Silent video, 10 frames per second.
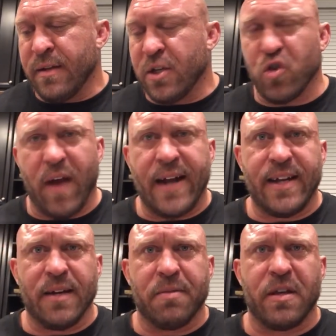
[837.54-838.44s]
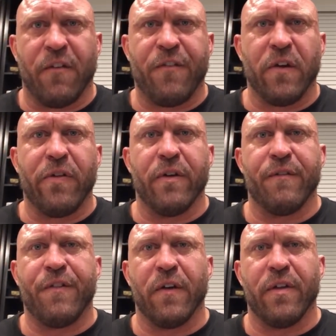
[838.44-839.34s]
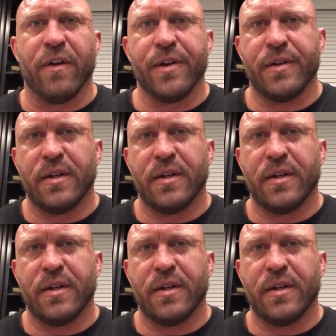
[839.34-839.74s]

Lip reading: distracting himself further and further.